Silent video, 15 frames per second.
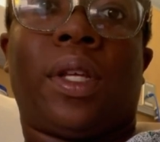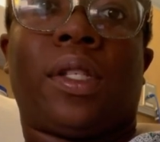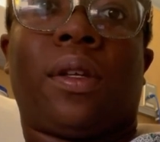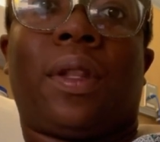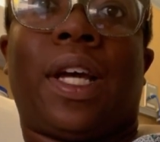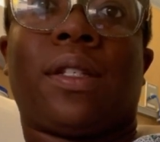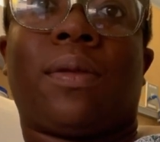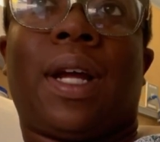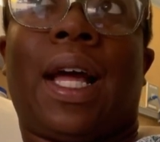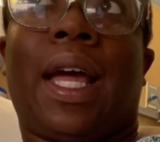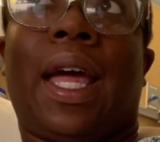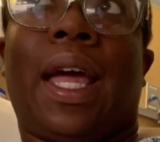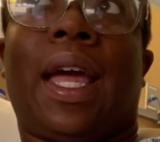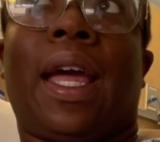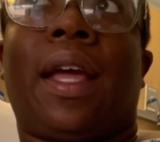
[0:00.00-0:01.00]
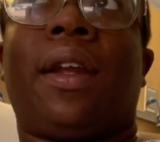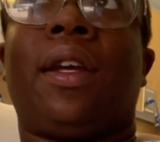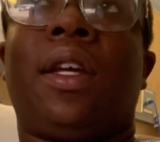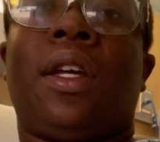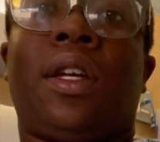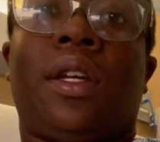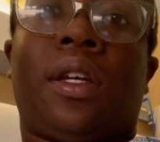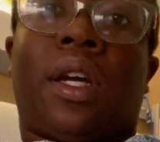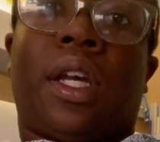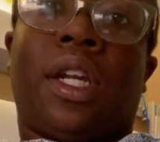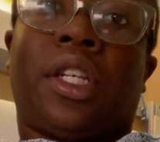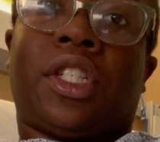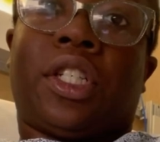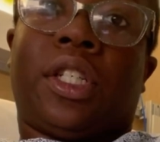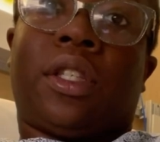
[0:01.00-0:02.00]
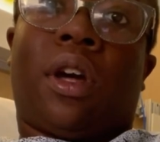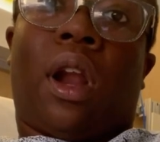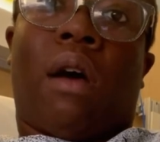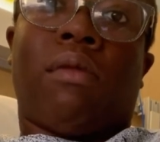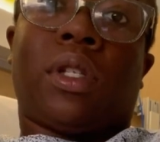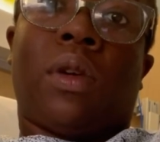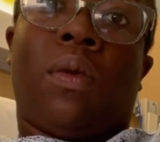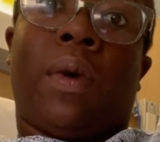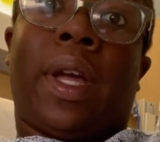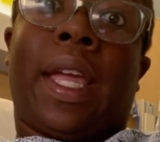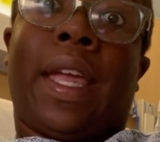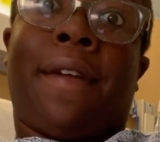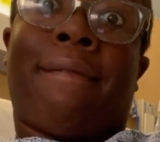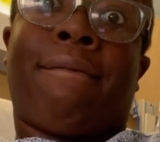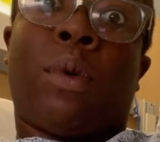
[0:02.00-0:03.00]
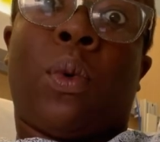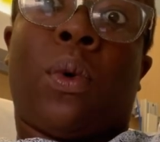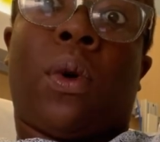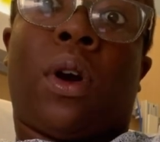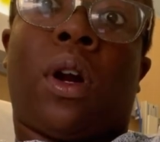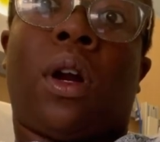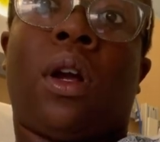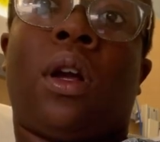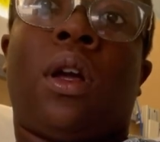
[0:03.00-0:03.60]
So that's what I had initially thought I was going in for.